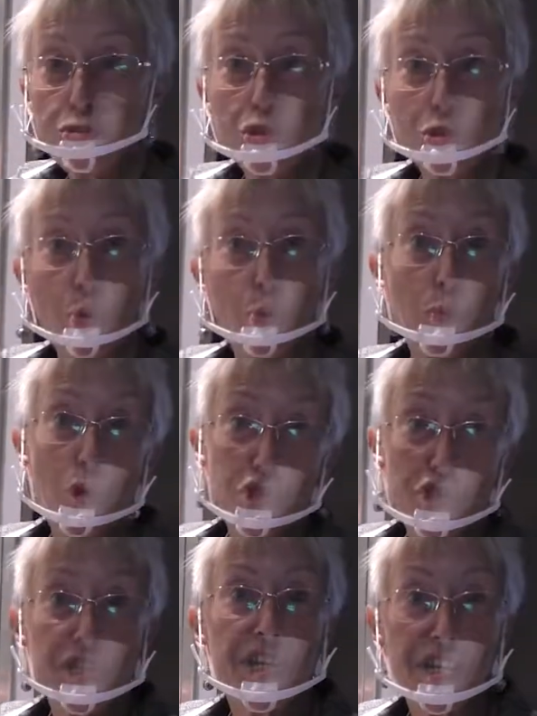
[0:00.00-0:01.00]
to a
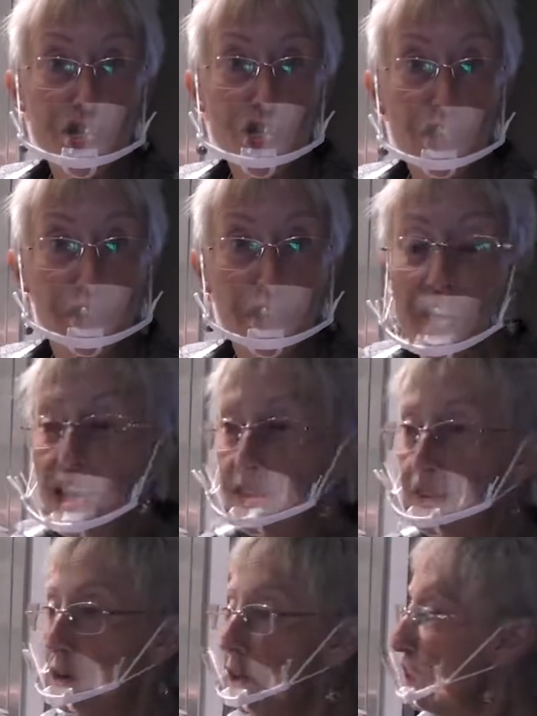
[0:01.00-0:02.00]
wash station.
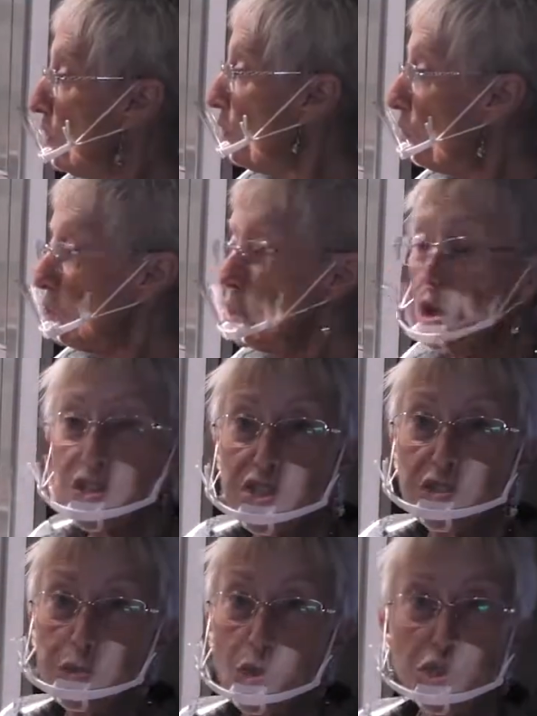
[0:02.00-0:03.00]
There are
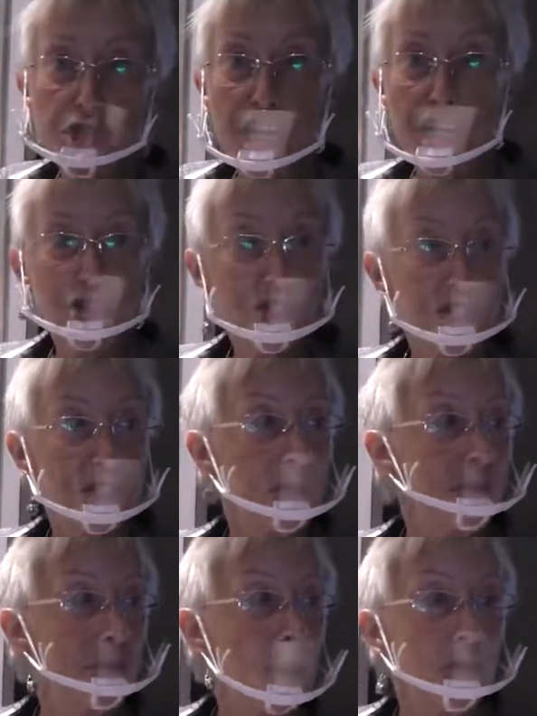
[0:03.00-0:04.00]
lots of wash stations
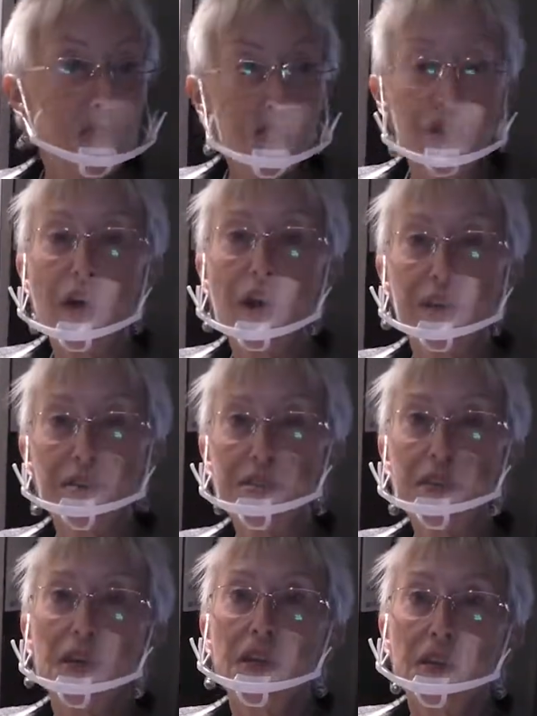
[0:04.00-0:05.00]
on both
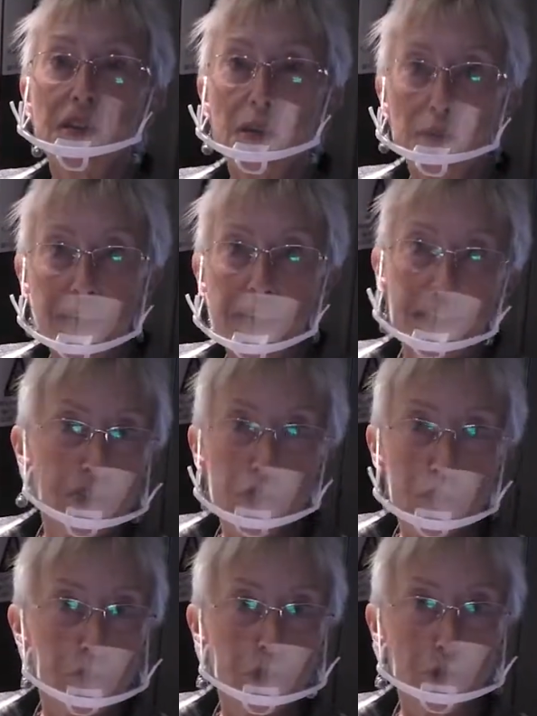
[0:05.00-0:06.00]
sides going
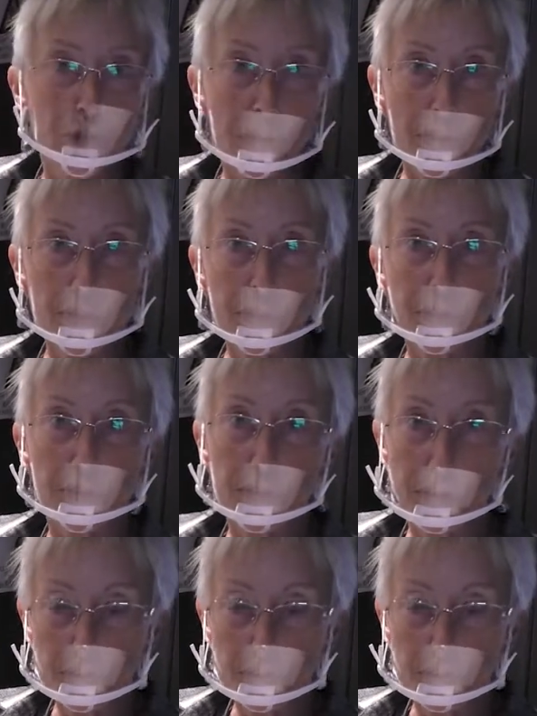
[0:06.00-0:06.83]
into the